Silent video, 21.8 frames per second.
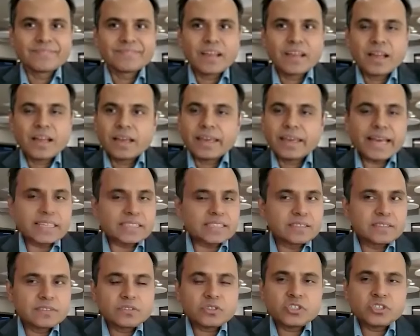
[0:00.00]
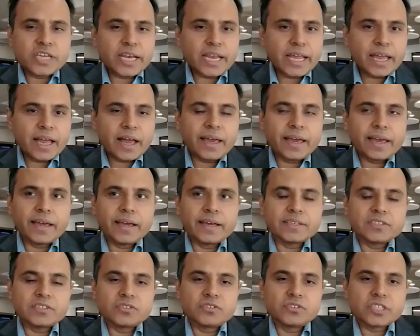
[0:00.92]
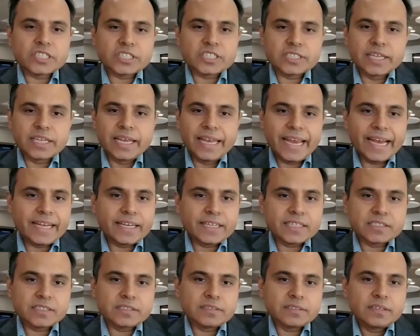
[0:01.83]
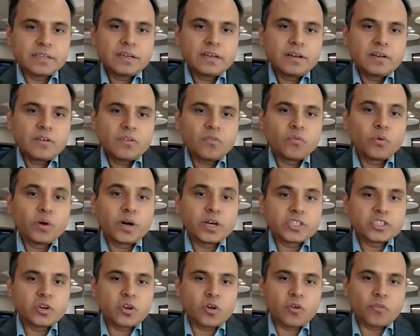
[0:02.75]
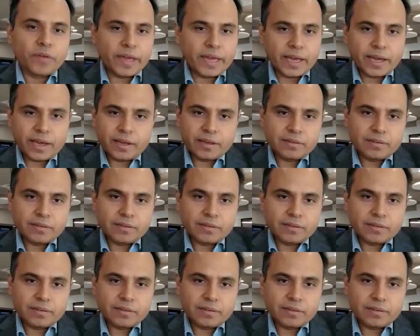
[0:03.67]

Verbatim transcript: yes so gen ai is just the latest version of ai